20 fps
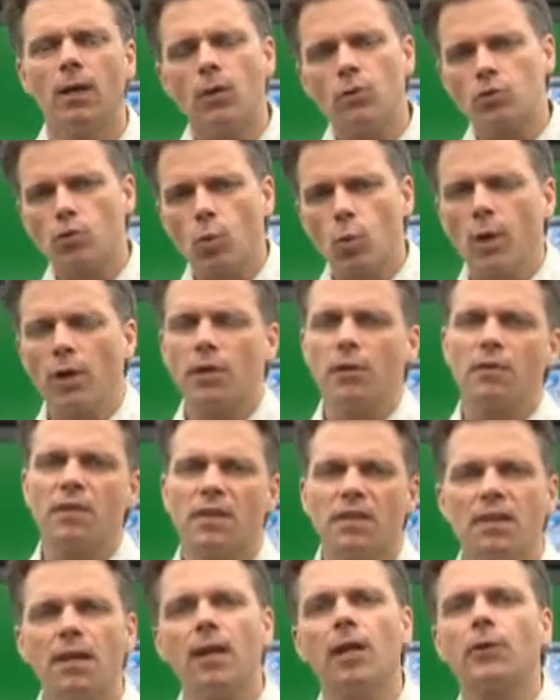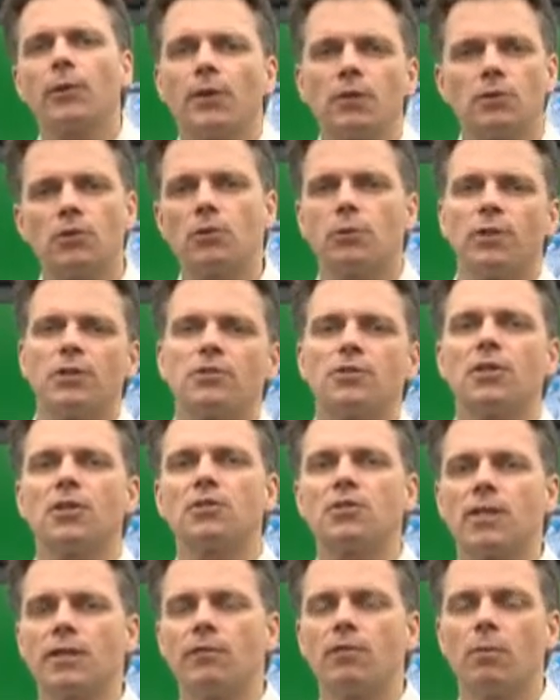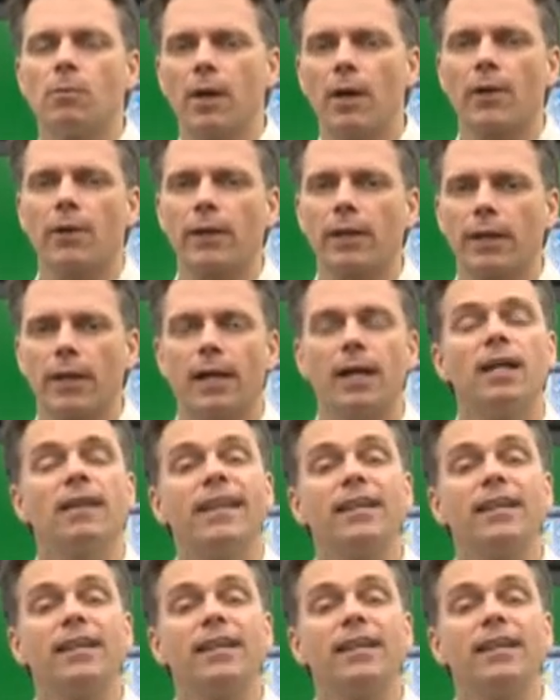So what are the characteristics of America?